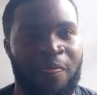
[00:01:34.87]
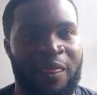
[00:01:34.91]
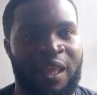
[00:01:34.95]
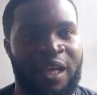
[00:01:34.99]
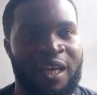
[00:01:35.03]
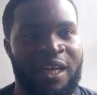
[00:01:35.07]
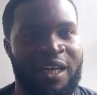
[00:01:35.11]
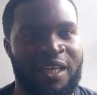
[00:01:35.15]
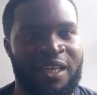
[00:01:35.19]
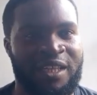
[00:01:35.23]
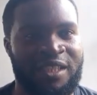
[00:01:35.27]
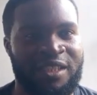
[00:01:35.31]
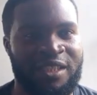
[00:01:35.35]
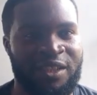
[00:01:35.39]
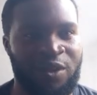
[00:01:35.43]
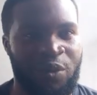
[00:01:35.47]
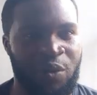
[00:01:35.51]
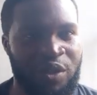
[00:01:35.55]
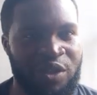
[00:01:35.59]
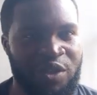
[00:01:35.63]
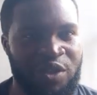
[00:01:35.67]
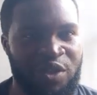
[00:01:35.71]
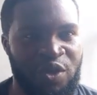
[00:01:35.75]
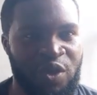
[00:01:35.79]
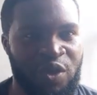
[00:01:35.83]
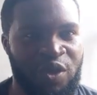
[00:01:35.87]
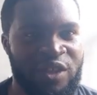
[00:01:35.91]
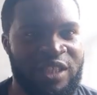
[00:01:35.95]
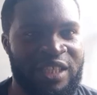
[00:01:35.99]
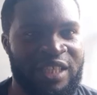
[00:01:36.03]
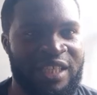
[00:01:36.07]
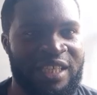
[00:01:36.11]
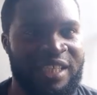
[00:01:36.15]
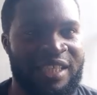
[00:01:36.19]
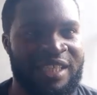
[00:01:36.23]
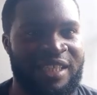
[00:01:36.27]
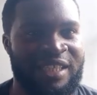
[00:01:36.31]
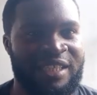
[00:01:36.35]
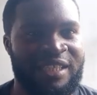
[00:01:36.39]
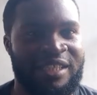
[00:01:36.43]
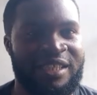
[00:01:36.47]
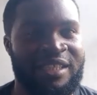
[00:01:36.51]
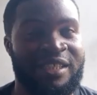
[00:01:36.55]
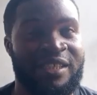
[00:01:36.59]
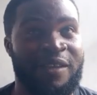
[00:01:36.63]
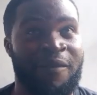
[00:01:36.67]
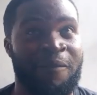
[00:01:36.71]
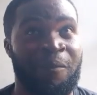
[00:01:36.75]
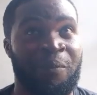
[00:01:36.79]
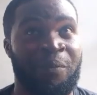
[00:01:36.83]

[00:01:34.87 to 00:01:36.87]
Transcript: The question is